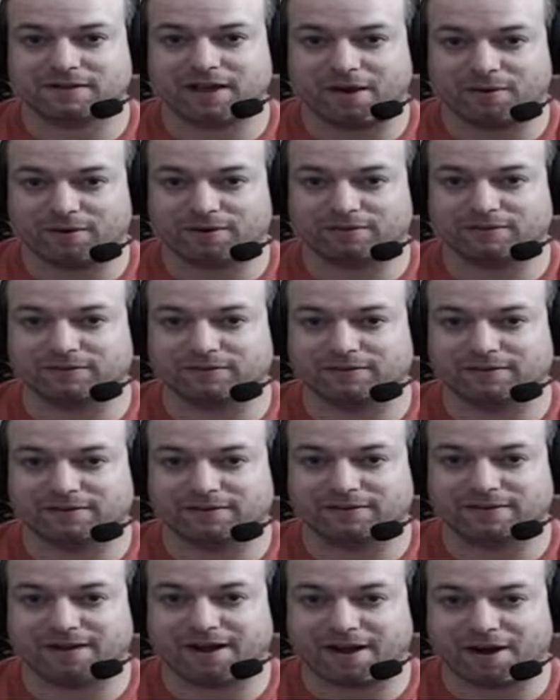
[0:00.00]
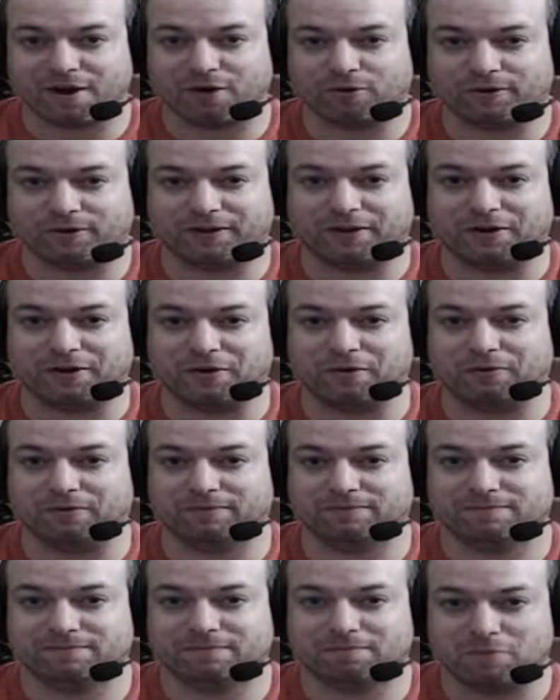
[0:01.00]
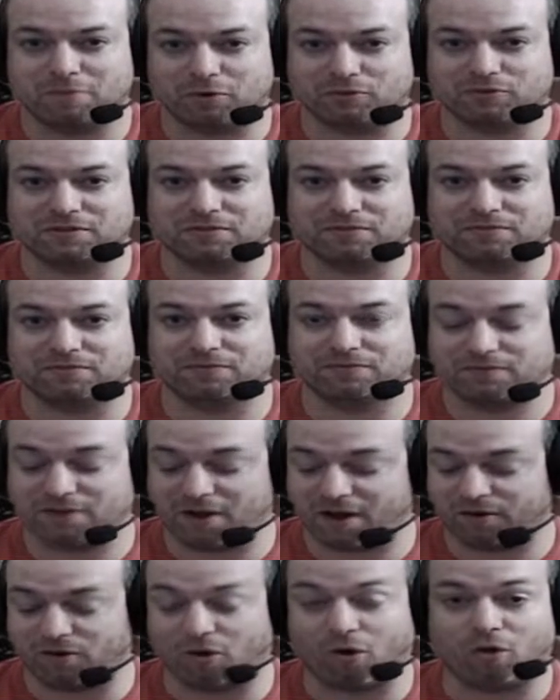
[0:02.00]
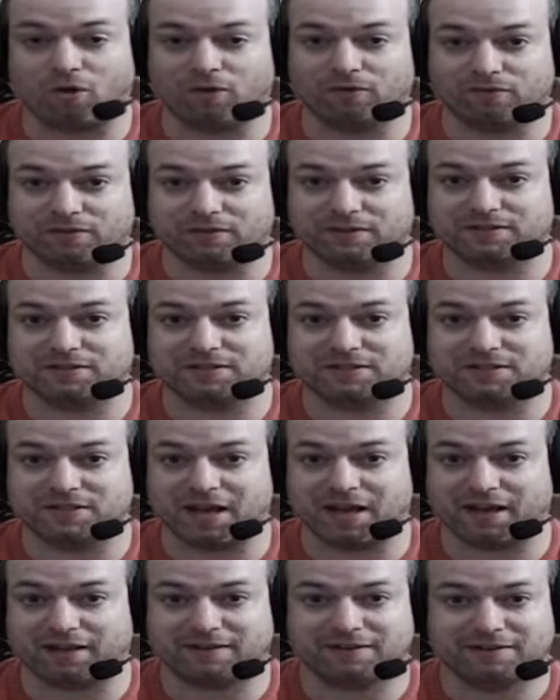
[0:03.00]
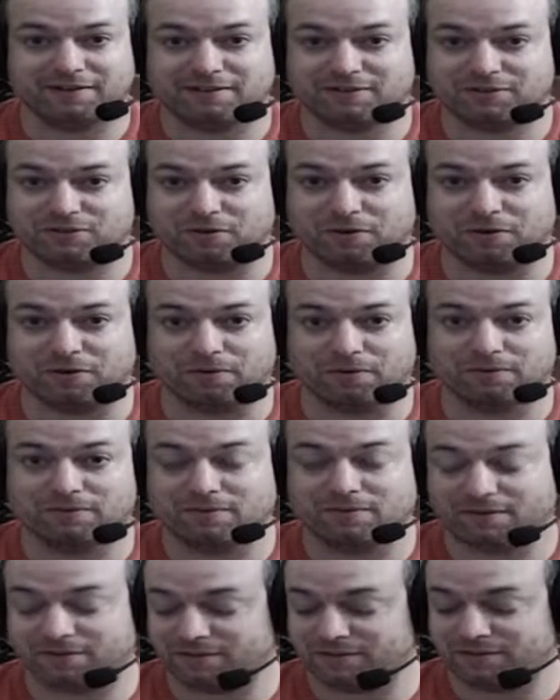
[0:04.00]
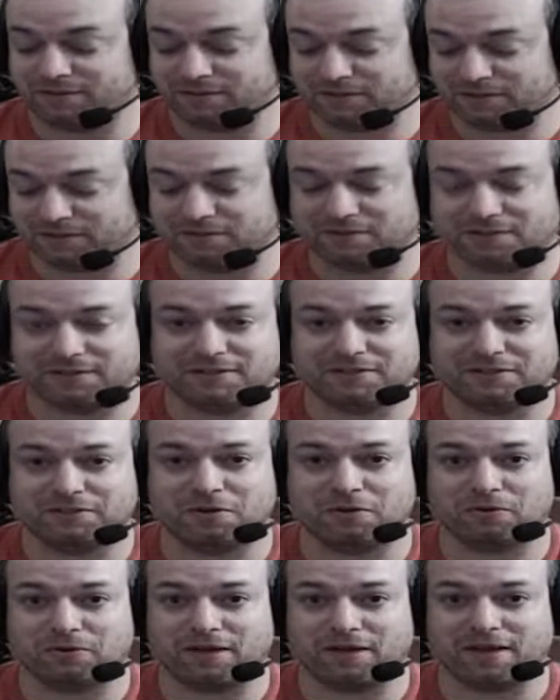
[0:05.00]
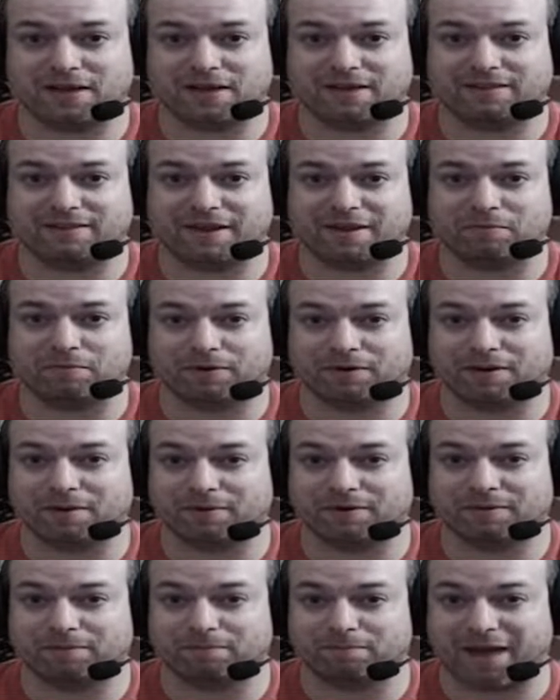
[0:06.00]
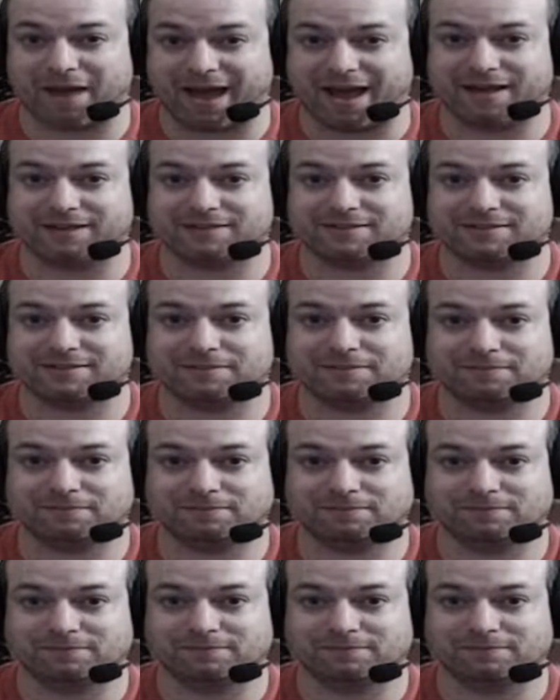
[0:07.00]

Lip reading: However, I already own most of, not all of this deck, so it's an okay thing. But I'm gonna pass.